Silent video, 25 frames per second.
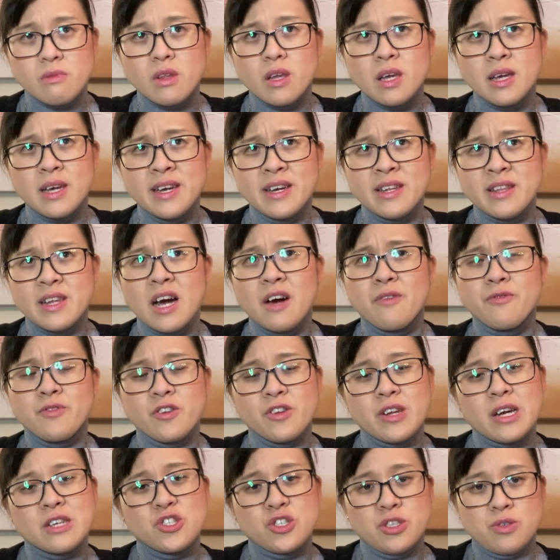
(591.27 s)
and after
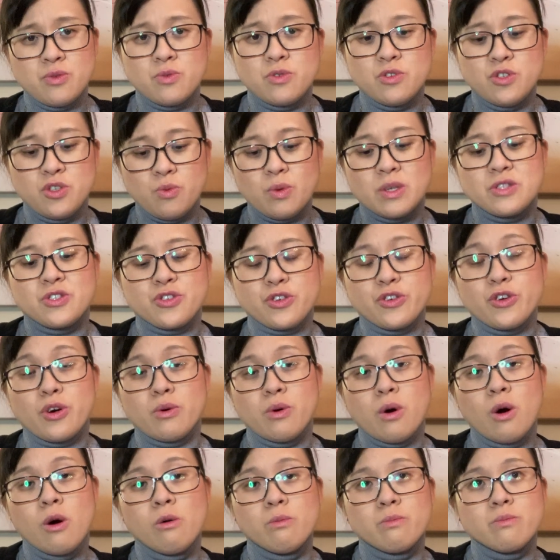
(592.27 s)
that she wants to go
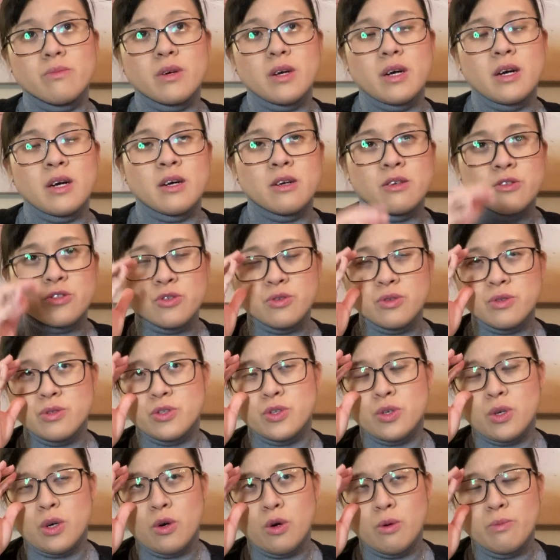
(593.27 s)
home
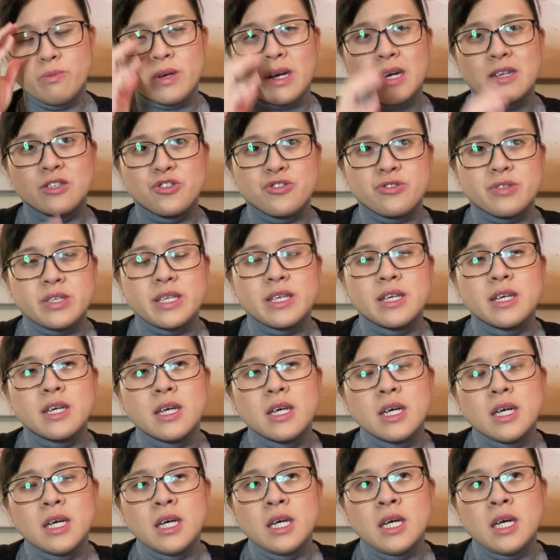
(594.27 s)
to her home country.
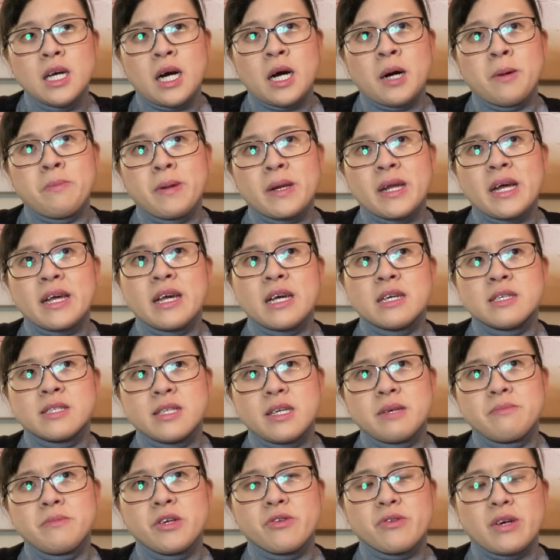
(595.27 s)
But I guess
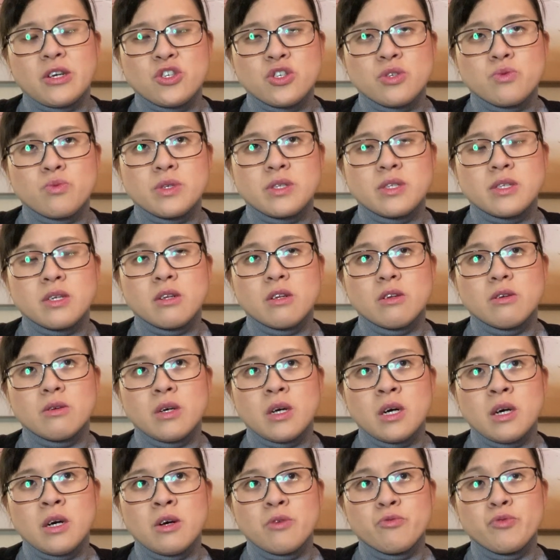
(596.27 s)
immigration was
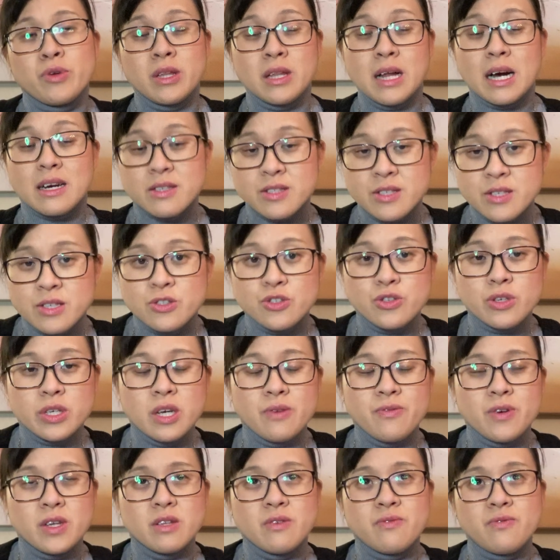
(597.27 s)
reluctant to
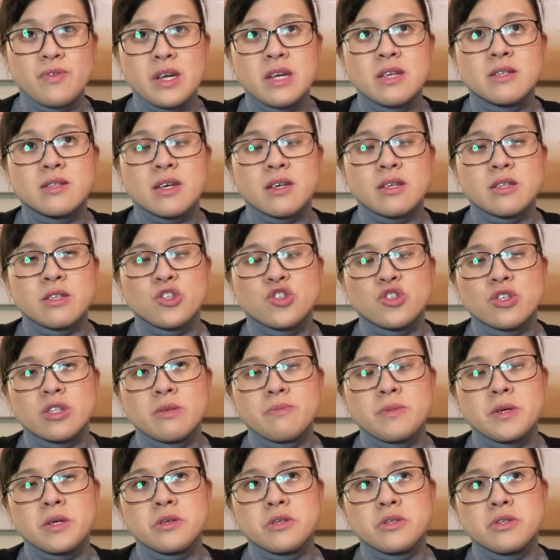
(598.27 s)
give her the visa initially
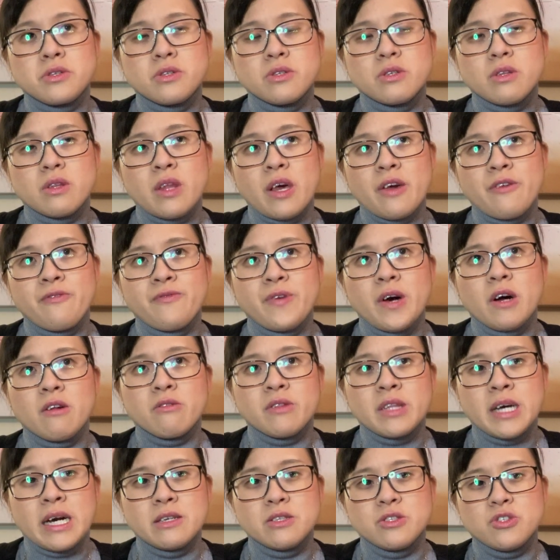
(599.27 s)
because they felt
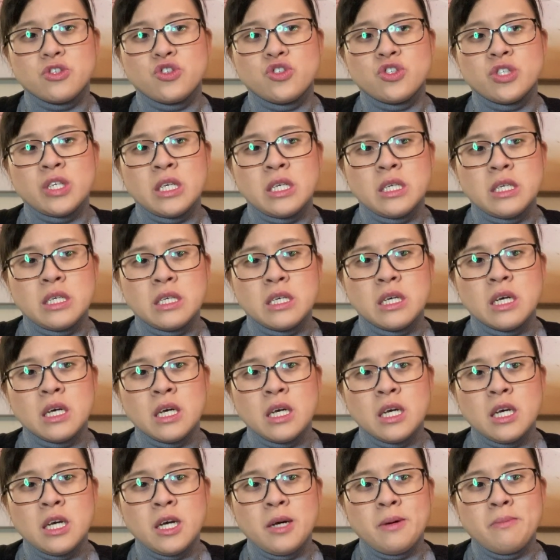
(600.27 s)
that she
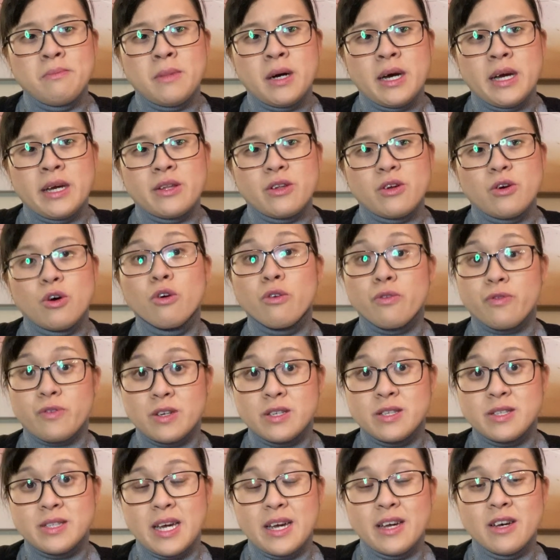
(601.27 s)
might
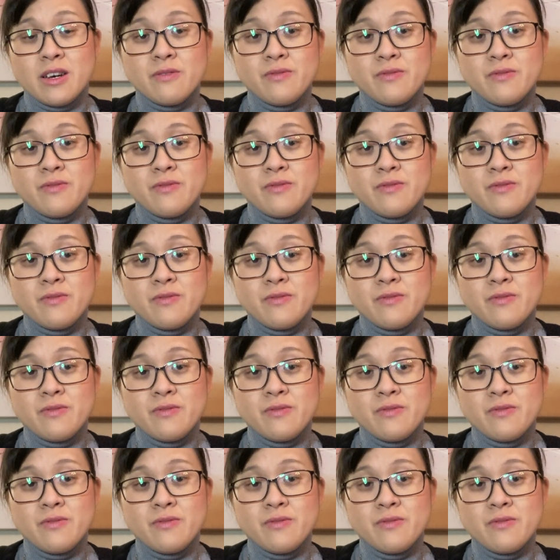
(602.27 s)
overstay her